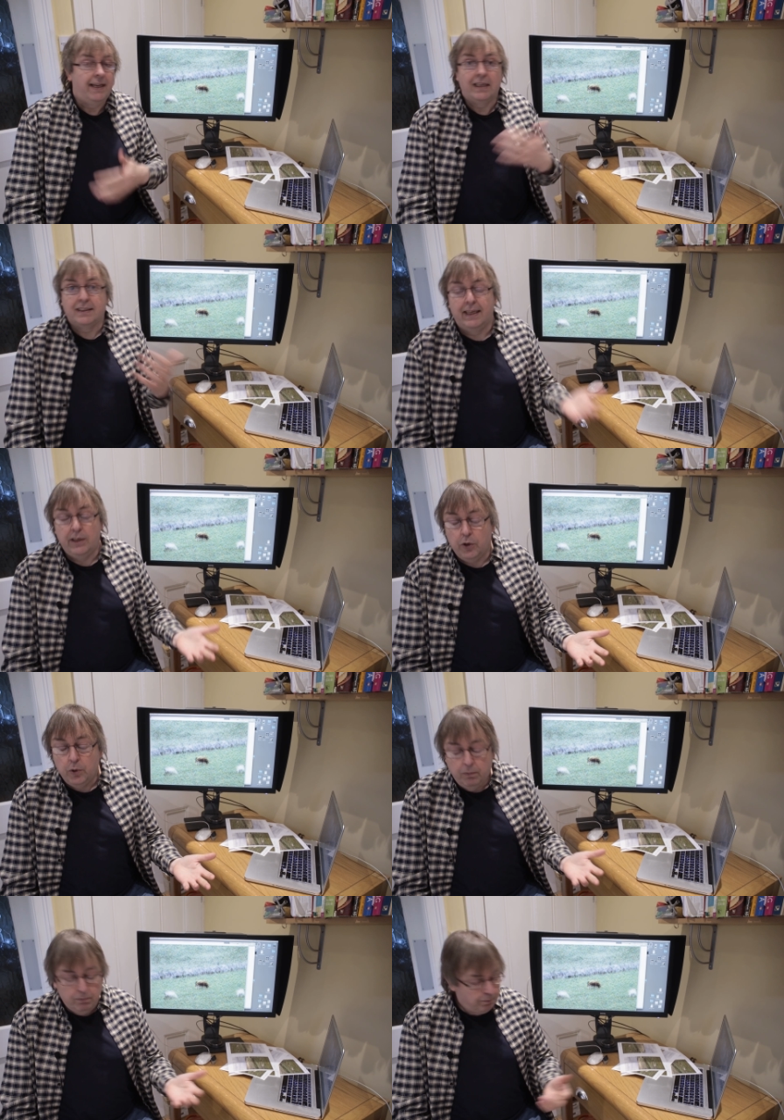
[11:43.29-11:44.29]
Yes, they
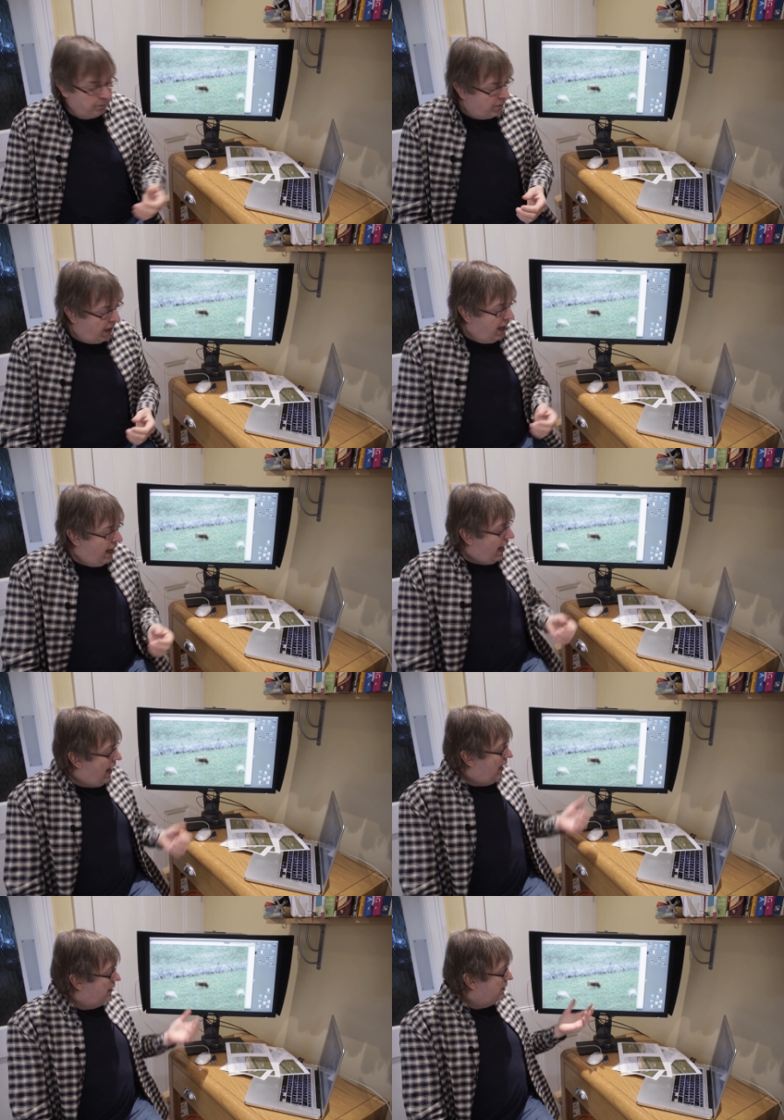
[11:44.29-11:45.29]
do.
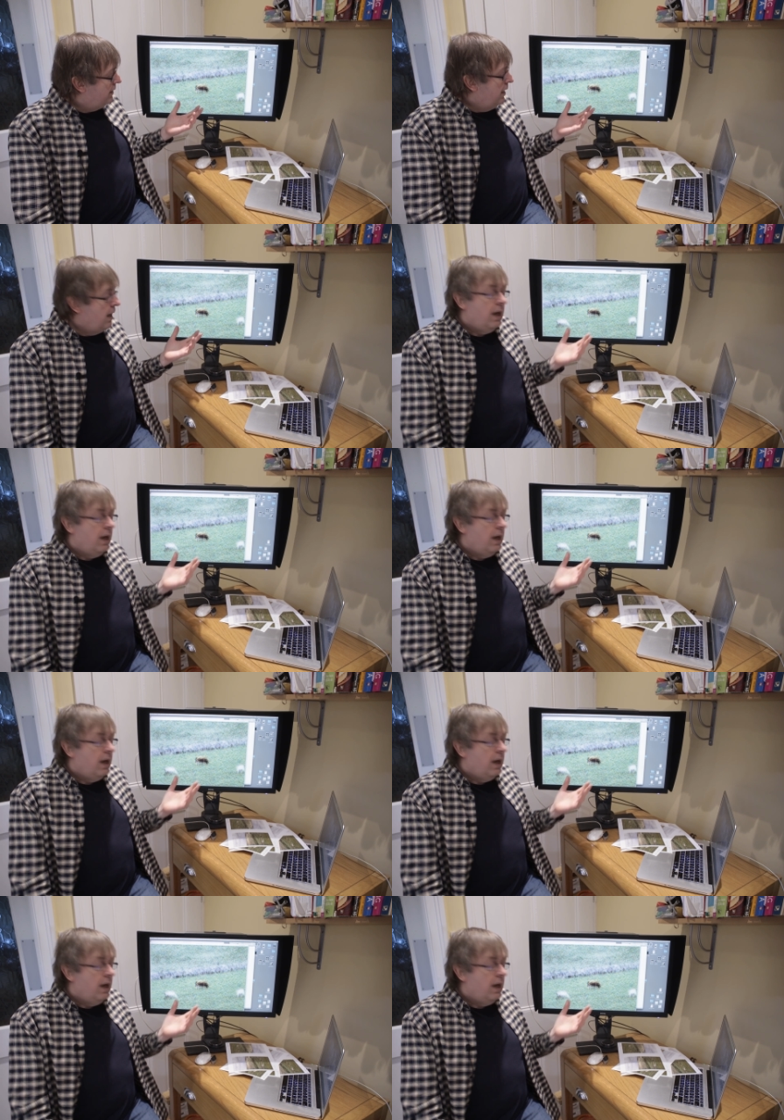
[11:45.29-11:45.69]
And